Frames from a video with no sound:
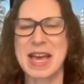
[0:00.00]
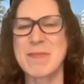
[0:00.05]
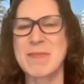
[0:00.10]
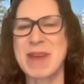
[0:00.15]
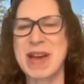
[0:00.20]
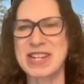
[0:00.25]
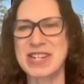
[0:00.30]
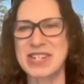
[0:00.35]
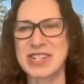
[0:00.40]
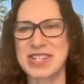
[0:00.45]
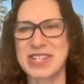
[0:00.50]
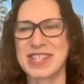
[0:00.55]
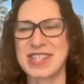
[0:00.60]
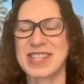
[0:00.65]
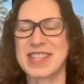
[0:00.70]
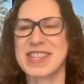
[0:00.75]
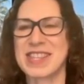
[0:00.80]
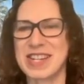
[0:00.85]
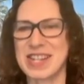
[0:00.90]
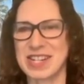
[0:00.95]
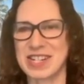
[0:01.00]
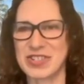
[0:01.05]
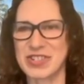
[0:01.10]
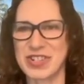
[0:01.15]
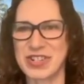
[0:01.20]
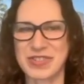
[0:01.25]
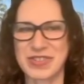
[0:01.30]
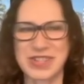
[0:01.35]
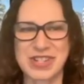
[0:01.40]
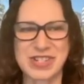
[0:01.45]
Imagining the Next
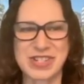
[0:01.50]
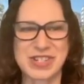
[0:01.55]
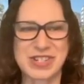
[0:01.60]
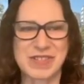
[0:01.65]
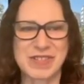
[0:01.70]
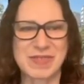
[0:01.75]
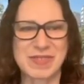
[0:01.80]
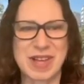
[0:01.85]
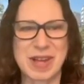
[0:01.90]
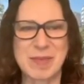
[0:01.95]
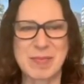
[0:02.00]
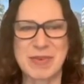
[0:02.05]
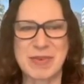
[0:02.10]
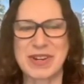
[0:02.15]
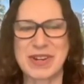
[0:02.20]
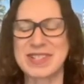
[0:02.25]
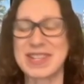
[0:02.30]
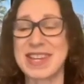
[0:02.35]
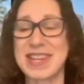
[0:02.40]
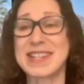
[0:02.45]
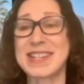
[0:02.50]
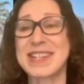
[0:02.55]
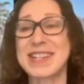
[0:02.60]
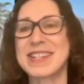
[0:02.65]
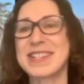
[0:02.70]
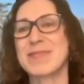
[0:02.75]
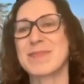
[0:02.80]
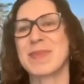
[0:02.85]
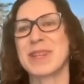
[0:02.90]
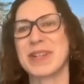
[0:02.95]
Generation of Libraries.
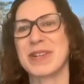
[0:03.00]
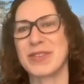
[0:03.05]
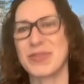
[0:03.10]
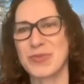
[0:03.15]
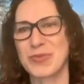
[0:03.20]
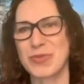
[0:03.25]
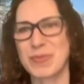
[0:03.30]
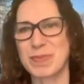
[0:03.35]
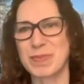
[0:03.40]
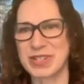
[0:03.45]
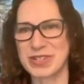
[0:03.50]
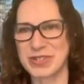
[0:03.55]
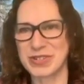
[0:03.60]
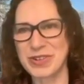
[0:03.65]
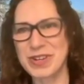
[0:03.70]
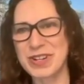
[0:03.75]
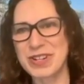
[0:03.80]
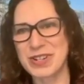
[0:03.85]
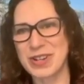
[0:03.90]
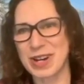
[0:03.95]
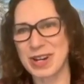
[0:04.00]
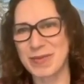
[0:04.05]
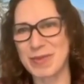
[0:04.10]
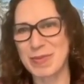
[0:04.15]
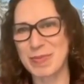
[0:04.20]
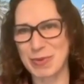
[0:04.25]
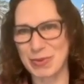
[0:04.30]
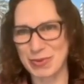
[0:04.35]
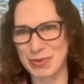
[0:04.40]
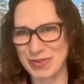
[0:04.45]
It has been a true pleasure to talk
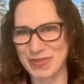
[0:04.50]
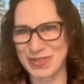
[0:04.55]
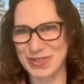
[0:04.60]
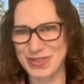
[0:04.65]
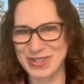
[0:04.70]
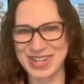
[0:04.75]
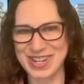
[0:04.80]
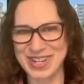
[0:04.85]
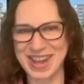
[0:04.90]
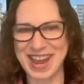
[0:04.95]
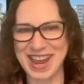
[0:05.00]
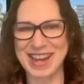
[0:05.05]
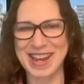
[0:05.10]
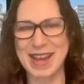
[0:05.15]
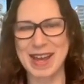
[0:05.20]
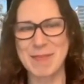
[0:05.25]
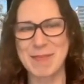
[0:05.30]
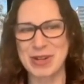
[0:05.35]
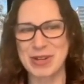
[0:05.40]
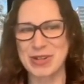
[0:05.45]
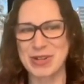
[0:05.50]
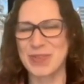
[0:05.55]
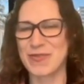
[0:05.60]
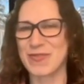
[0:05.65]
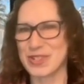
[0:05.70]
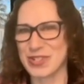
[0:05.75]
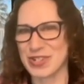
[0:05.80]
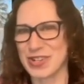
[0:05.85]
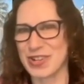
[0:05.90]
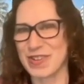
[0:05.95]
with both of you today about your
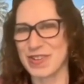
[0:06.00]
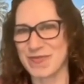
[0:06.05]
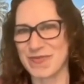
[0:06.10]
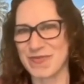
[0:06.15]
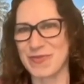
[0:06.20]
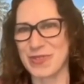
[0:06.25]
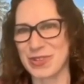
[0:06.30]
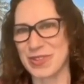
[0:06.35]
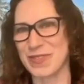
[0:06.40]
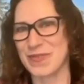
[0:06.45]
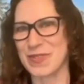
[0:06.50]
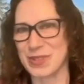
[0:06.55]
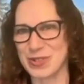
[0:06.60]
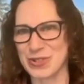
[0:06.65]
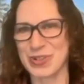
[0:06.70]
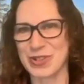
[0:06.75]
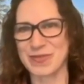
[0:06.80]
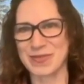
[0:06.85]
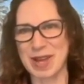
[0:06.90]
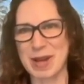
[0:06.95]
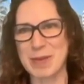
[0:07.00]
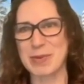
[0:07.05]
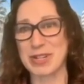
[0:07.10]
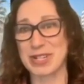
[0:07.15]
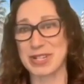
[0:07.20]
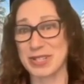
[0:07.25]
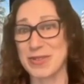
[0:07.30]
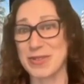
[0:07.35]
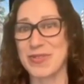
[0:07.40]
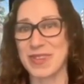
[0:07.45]
vision of, for the future of
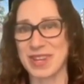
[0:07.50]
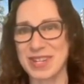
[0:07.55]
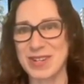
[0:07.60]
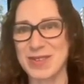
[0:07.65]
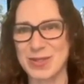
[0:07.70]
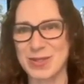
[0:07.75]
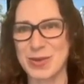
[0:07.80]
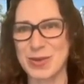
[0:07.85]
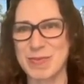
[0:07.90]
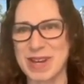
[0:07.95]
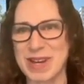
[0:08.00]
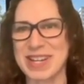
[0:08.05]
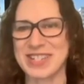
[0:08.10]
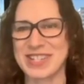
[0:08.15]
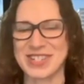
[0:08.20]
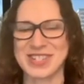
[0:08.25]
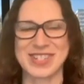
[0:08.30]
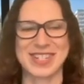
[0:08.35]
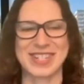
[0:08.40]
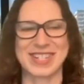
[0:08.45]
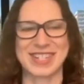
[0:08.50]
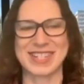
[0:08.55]
libraries. So thank you so much.